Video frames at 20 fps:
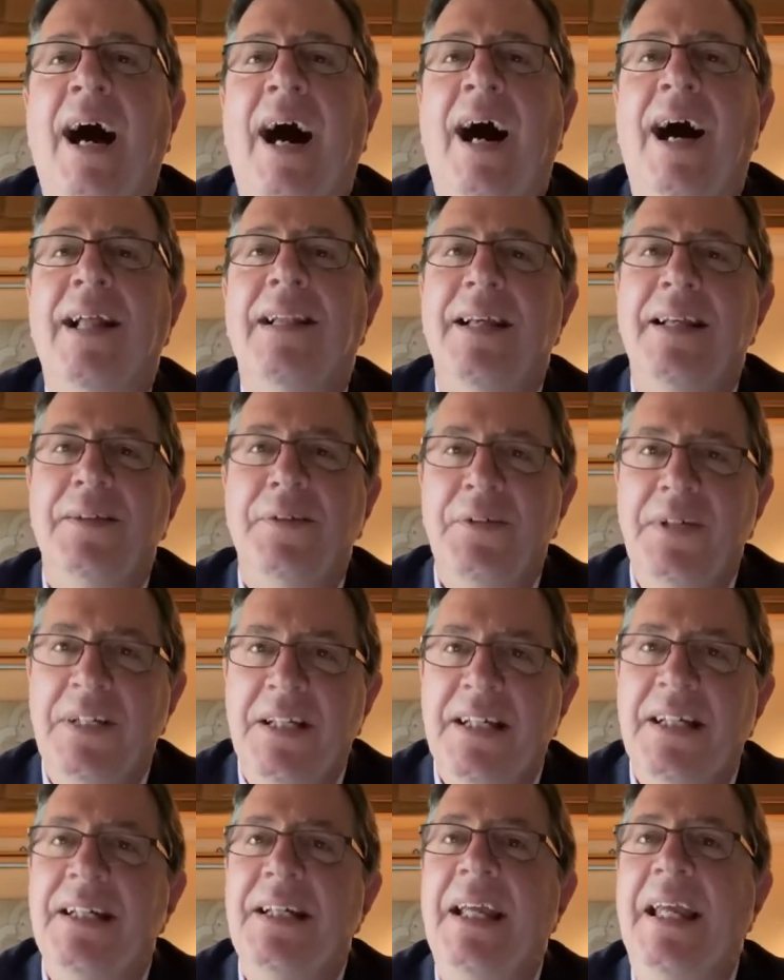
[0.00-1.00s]

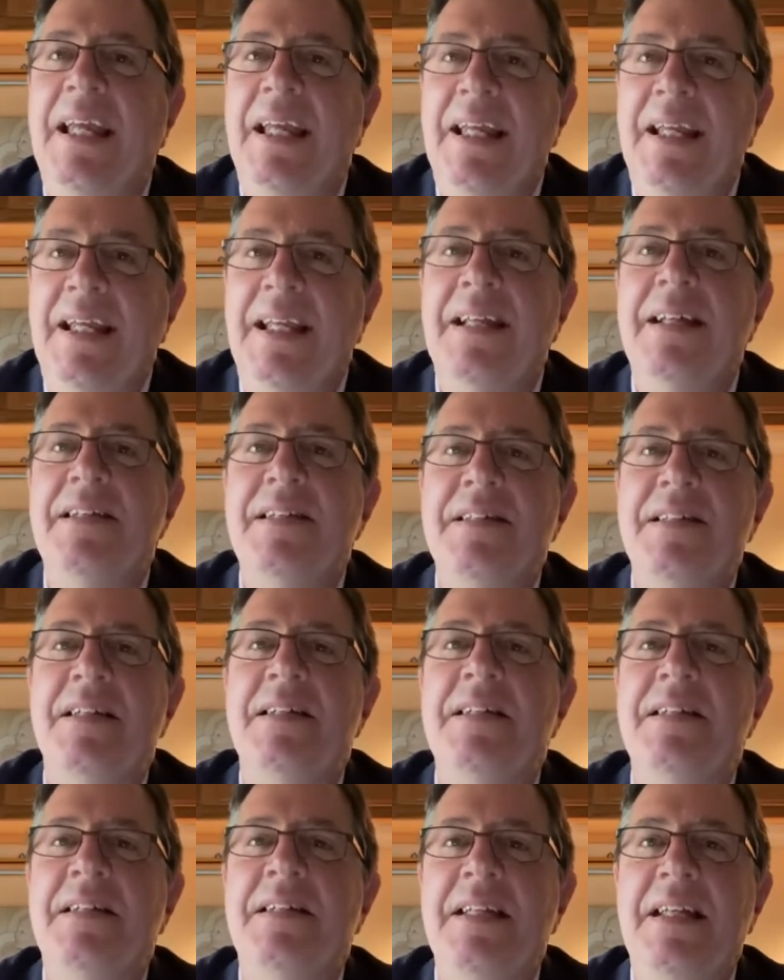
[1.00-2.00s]
Alleluia, he is
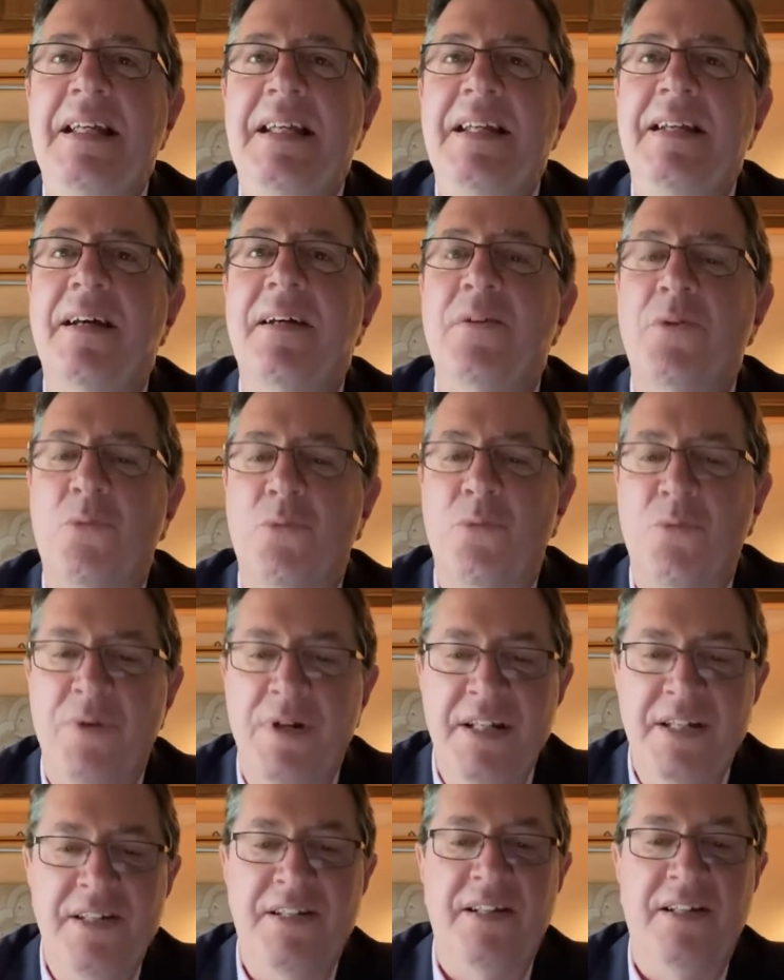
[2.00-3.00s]
indeed
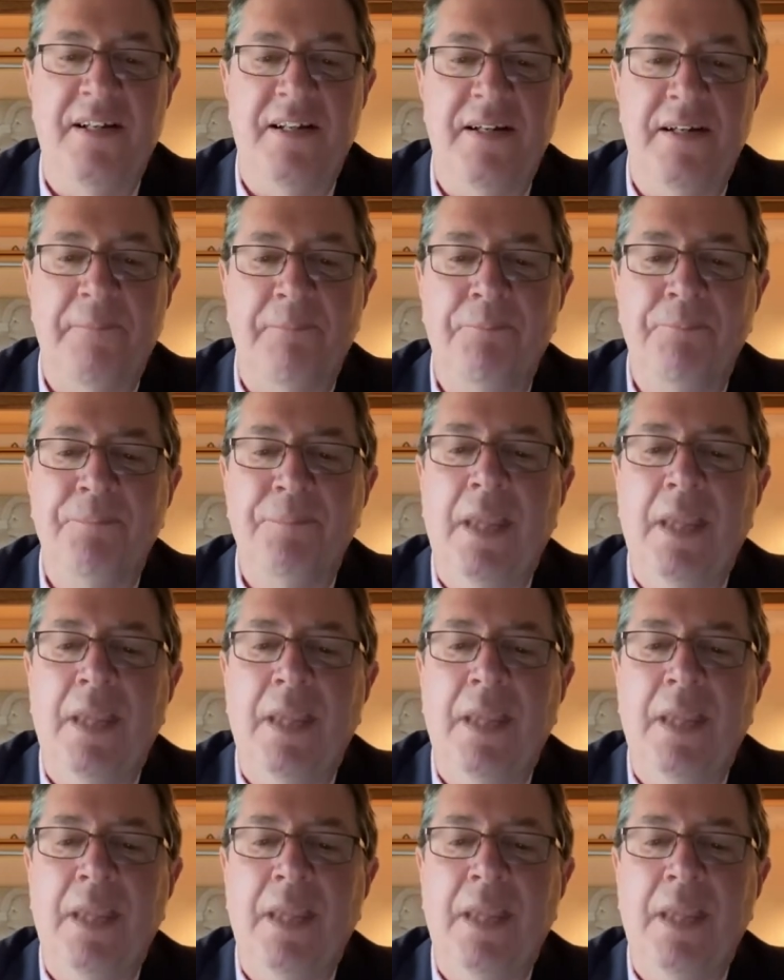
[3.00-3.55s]
risen.